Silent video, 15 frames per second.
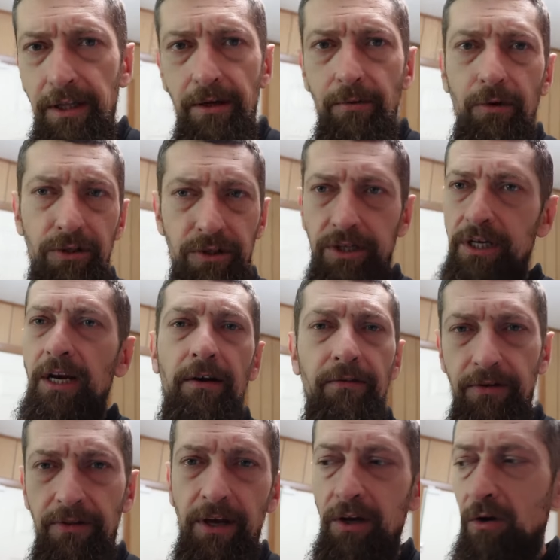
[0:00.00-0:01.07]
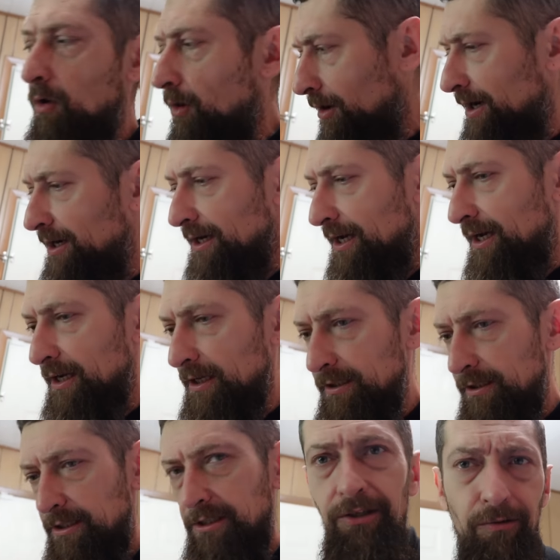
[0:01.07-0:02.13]
and then once you get everything
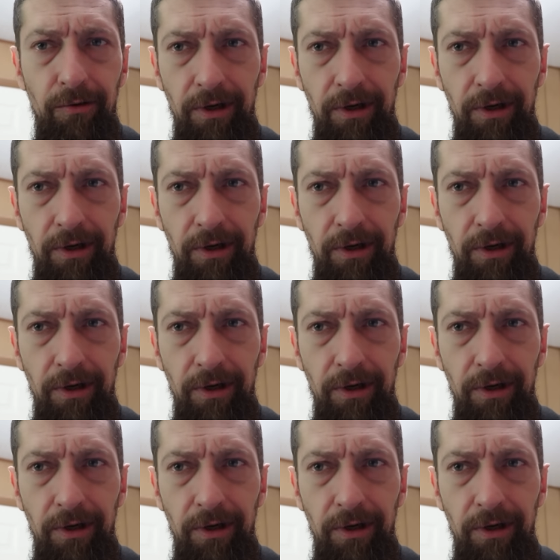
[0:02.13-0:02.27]
organized, you